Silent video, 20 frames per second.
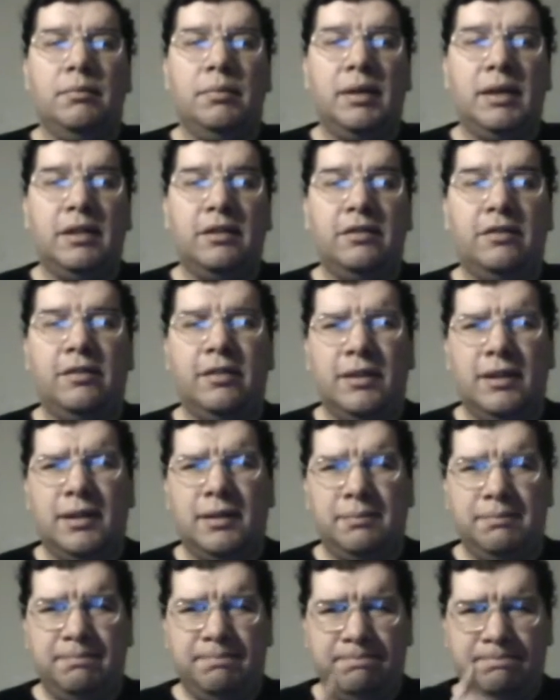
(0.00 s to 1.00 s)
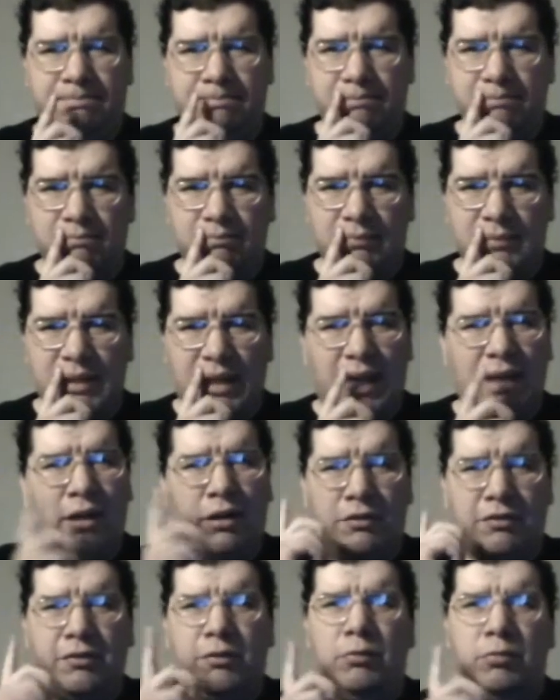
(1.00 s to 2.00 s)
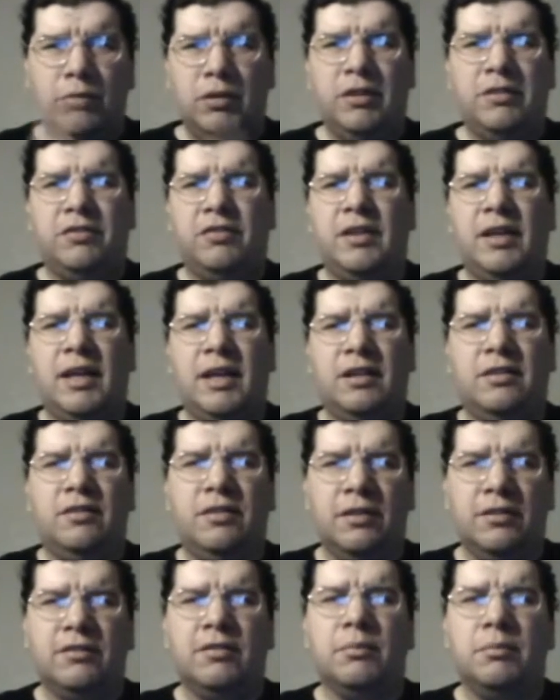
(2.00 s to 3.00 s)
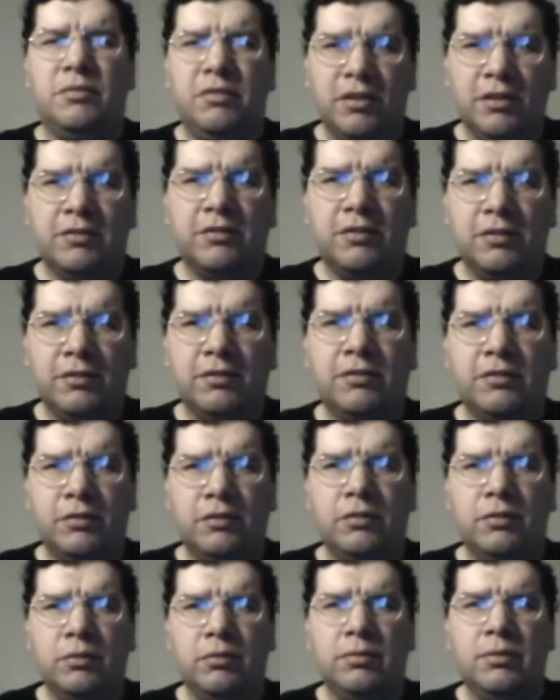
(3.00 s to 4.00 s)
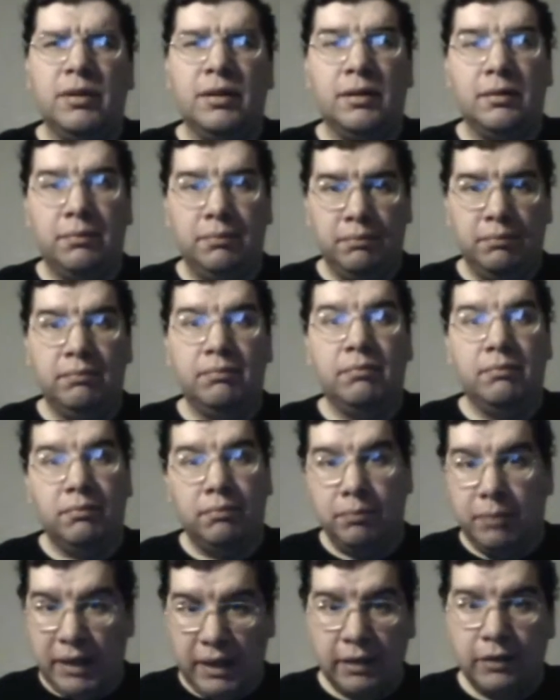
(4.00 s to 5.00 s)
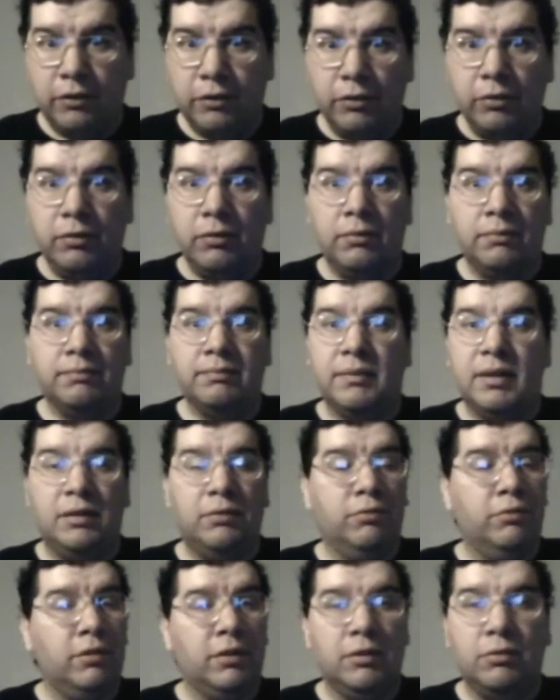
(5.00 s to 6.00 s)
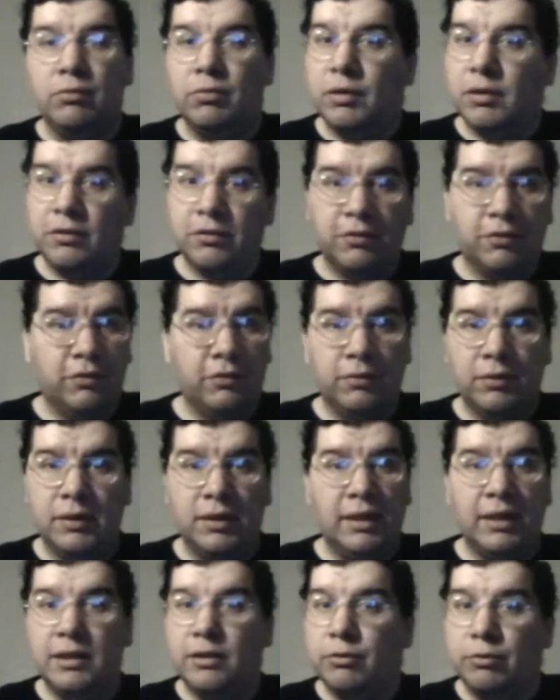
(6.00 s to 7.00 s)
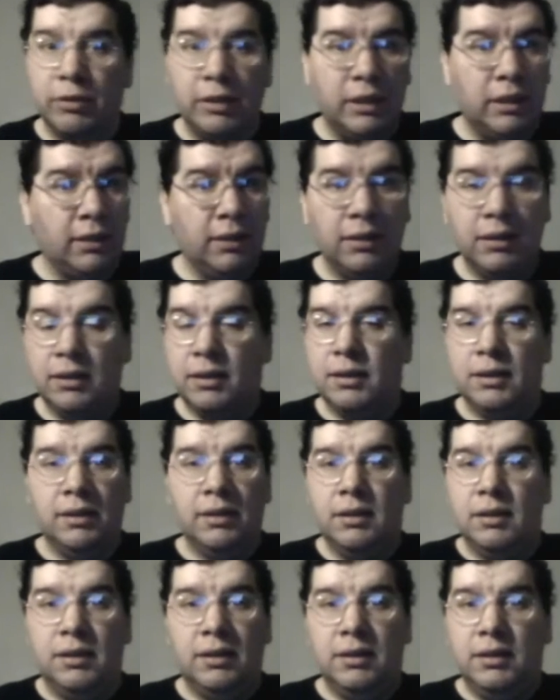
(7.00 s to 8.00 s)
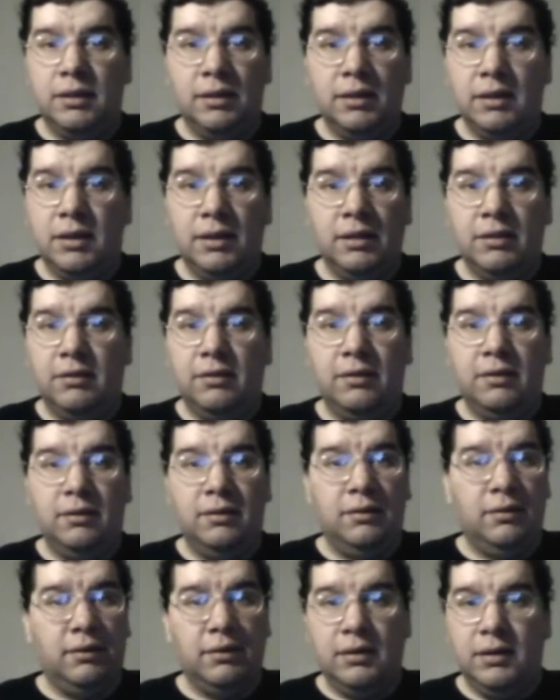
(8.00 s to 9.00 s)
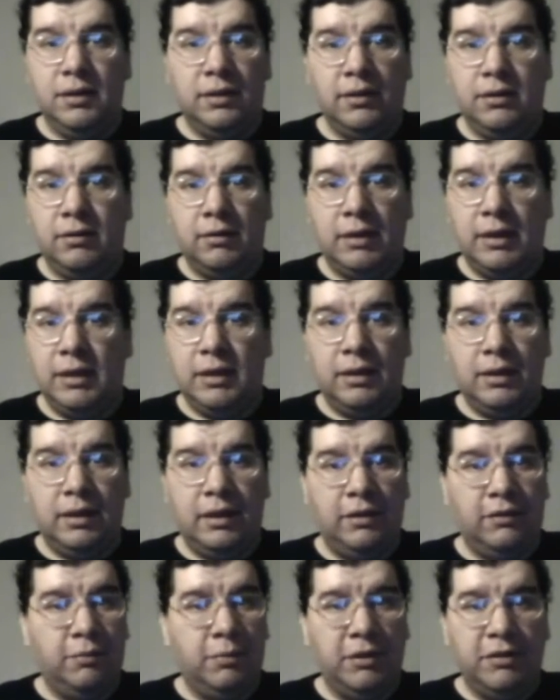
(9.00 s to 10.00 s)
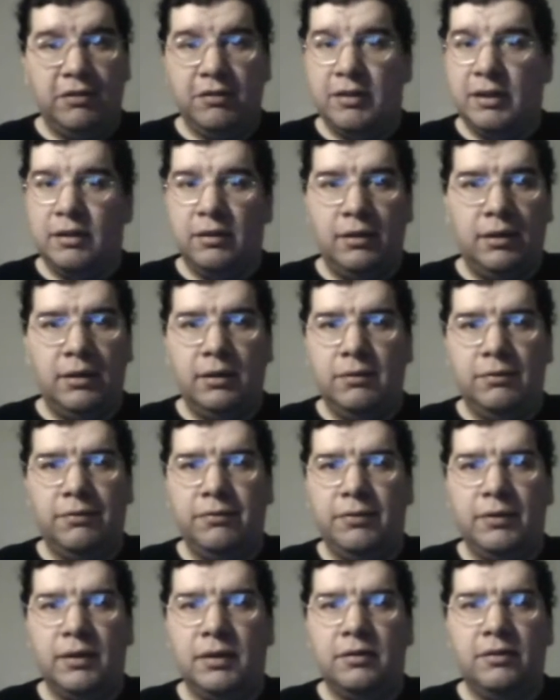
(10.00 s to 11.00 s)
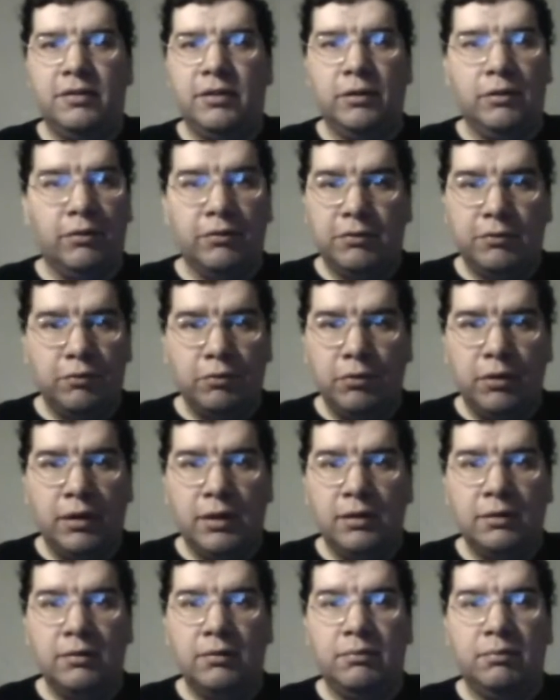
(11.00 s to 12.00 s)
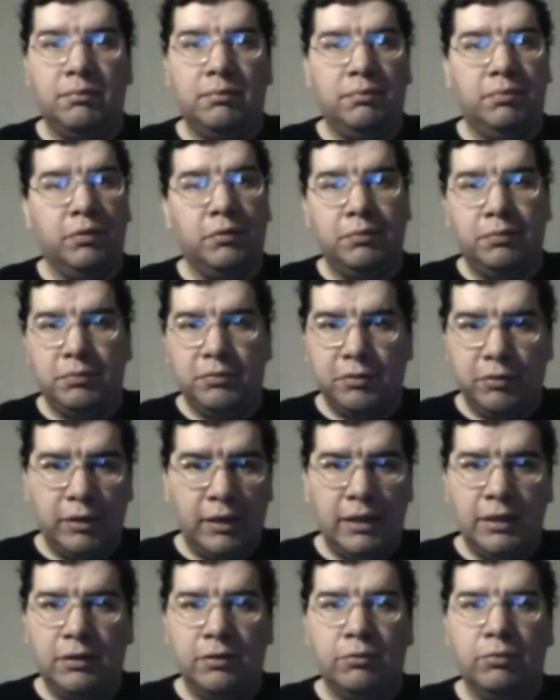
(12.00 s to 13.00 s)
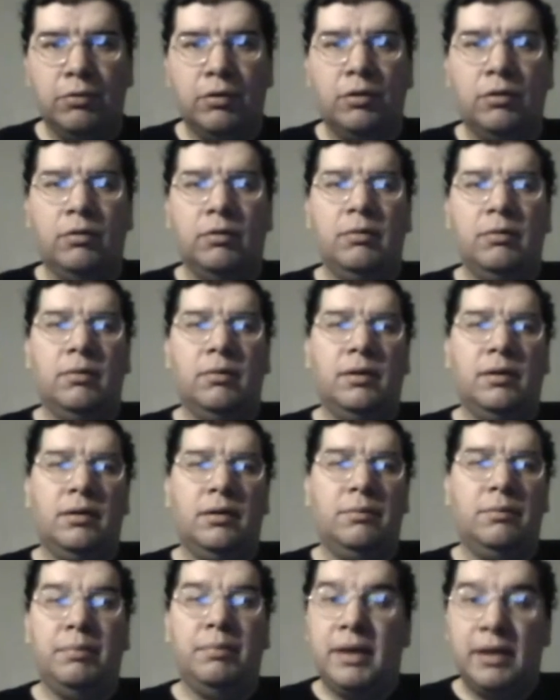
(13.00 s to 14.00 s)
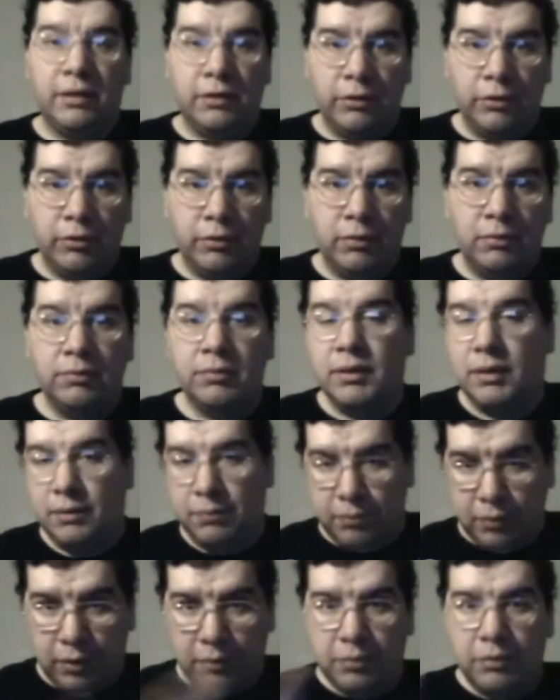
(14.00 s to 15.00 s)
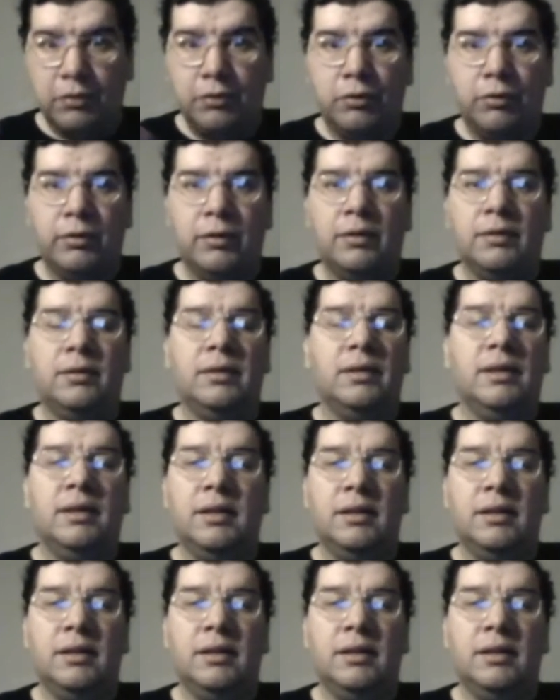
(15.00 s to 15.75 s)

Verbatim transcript: But um, I also wish they had done some justice to uh, Batgirl. I really wish, and I agree. It, it you know, I, as much as I love uh, Tara Strong portraying the role of Batgirl, you know, Barbara Gordon,